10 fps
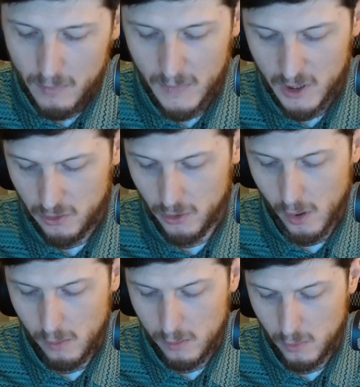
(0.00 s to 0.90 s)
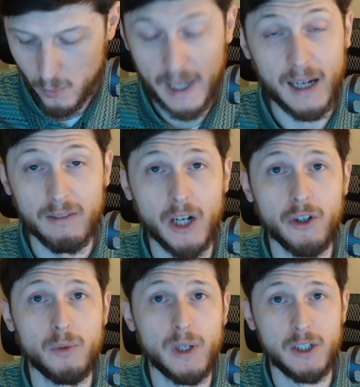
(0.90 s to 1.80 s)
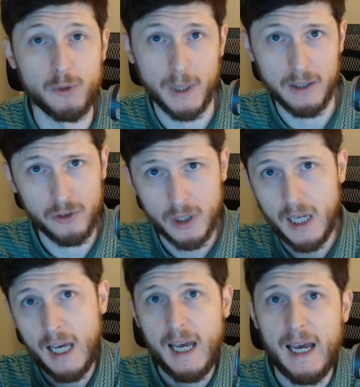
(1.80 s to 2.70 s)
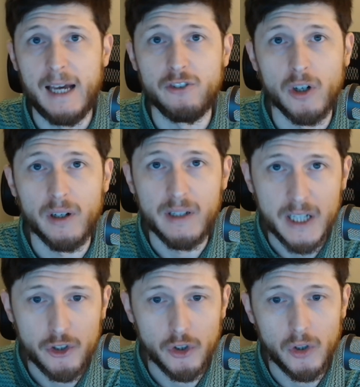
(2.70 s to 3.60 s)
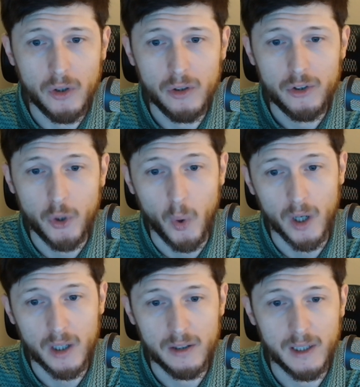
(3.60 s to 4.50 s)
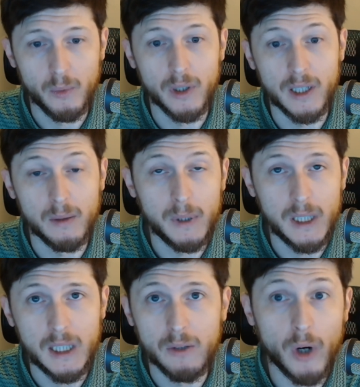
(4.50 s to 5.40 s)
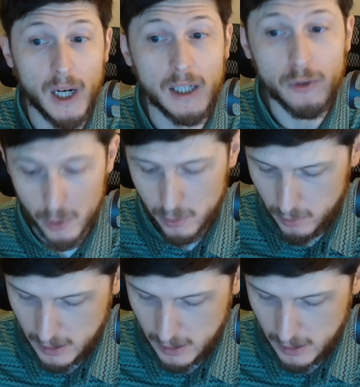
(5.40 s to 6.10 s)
So we have 101 inch-pounds as our initial torque that we're going to be running through.